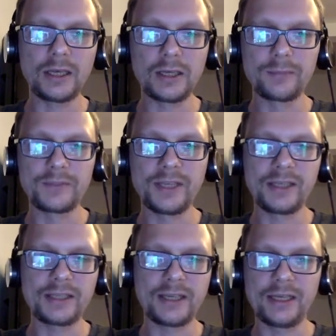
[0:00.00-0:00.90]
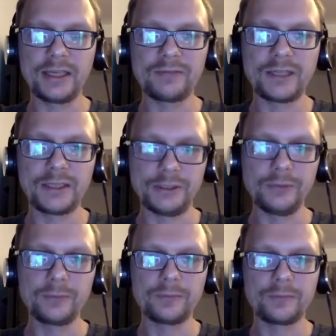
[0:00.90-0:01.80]
take a value
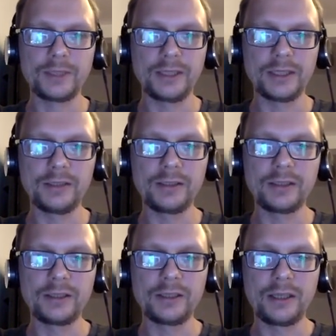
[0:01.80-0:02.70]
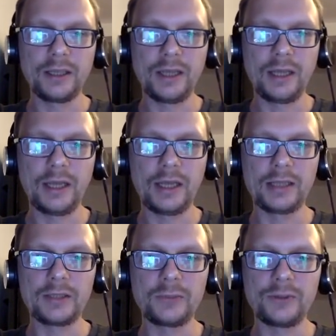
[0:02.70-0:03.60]
in,
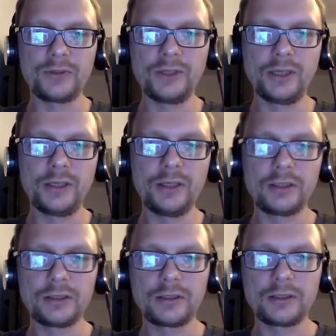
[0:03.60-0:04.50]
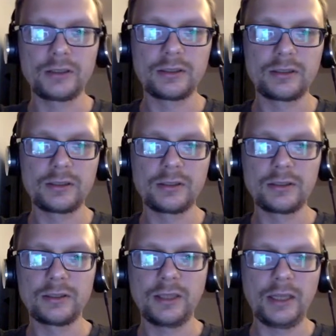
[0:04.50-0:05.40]
and return
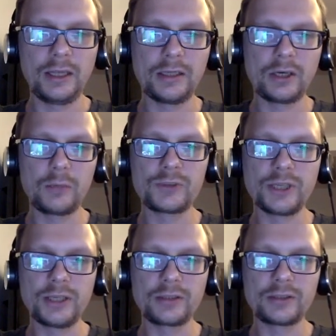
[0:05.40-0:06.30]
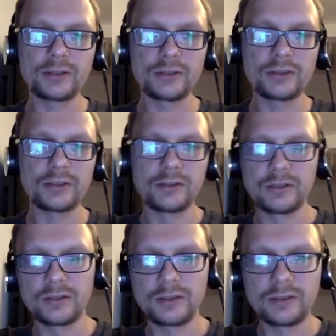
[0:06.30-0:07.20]
an object
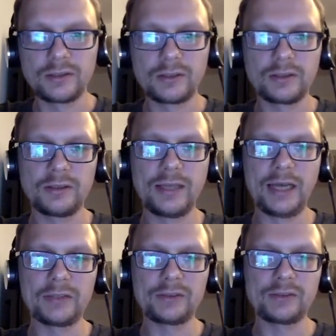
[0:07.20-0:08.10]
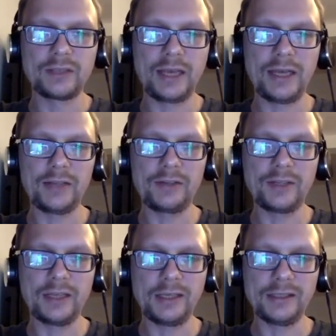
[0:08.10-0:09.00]
that has
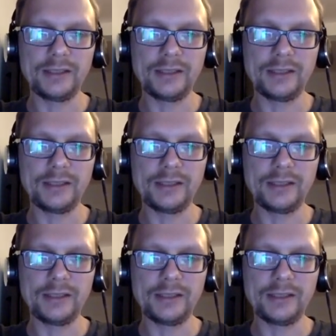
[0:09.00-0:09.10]
a